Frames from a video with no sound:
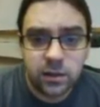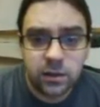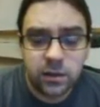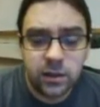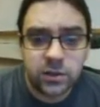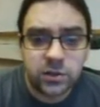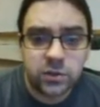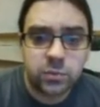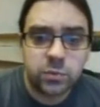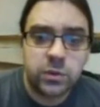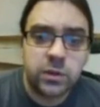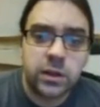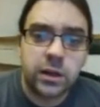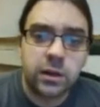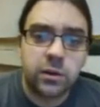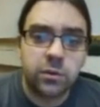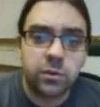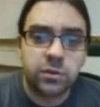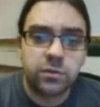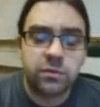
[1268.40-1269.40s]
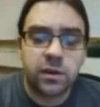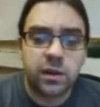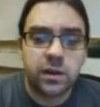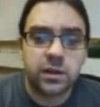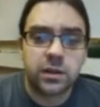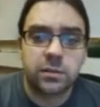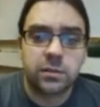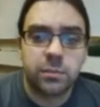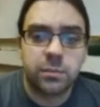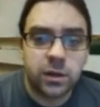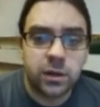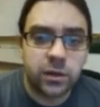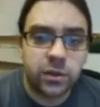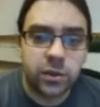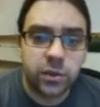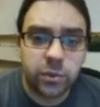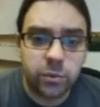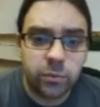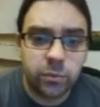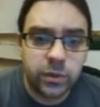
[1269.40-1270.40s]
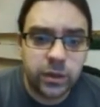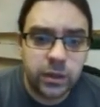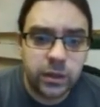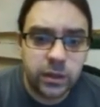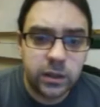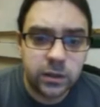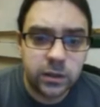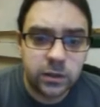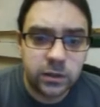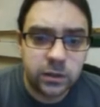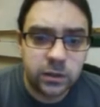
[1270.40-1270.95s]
this. We're now dividing it by three